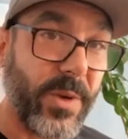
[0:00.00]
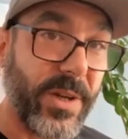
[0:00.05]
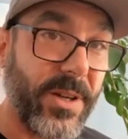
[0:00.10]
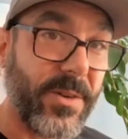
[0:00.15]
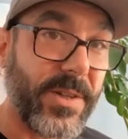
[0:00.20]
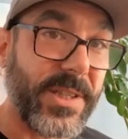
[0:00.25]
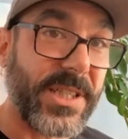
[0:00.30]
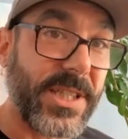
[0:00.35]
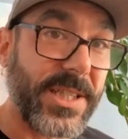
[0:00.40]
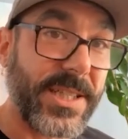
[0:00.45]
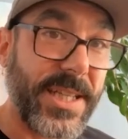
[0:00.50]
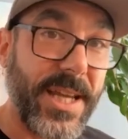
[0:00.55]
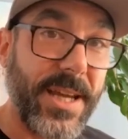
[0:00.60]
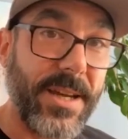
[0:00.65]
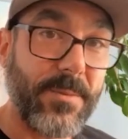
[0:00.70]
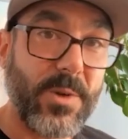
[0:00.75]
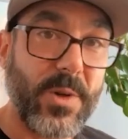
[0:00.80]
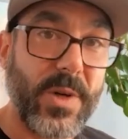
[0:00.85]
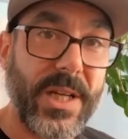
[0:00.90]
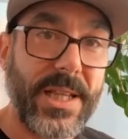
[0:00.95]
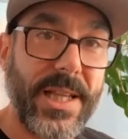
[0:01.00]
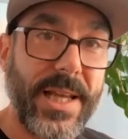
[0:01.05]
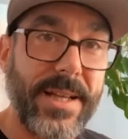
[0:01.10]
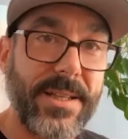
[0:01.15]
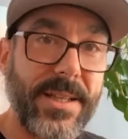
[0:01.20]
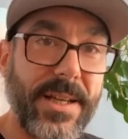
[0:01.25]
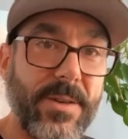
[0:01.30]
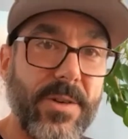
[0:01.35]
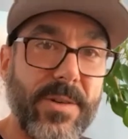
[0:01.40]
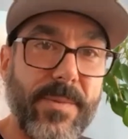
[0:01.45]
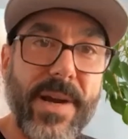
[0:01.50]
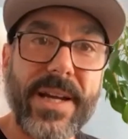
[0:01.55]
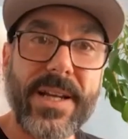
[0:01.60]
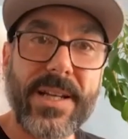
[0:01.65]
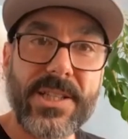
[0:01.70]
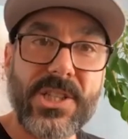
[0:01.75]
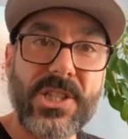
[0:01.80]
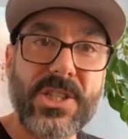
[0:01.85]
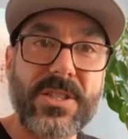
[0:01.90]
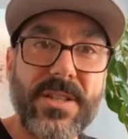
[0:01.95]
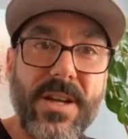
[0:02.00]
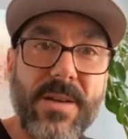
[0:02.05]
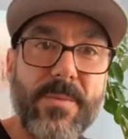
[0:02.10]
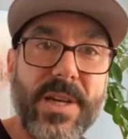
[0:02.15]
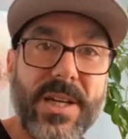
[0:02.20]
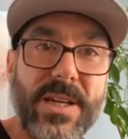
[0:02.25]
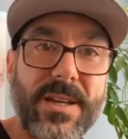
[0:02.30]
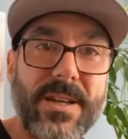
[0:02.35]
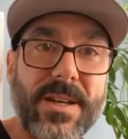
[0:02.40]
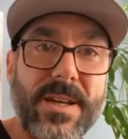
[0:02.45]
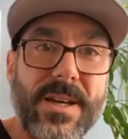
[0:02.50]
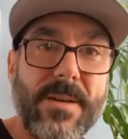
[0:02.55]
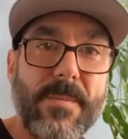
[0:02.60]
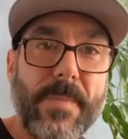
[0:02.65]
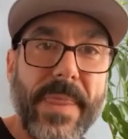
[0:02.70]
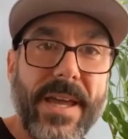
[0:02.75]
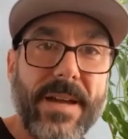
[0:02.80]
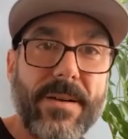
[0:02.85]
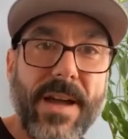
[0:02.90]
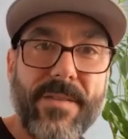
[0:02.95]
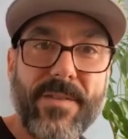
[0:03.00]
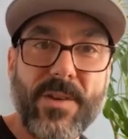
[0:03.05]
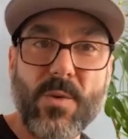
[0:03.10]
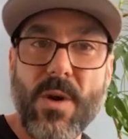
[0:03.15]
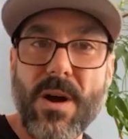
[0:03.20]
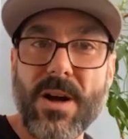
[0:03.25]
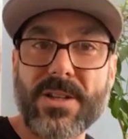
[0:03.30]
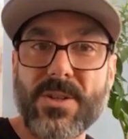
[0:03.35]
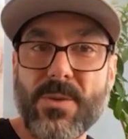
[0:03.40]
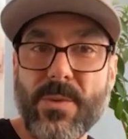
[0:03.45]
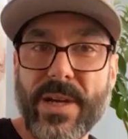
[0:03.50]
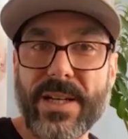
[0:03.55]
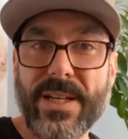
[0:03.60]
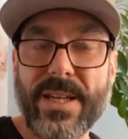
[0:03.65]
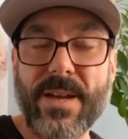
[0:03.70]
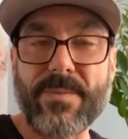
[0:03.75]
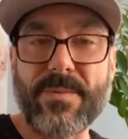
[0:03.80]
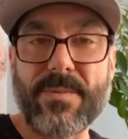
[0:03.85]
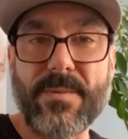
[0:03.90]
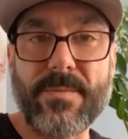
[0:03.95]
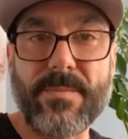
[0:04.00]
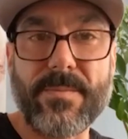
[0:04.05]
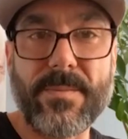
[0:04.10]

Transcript: window and seeing marine land, like, what am I going to stomach having walked away and kept,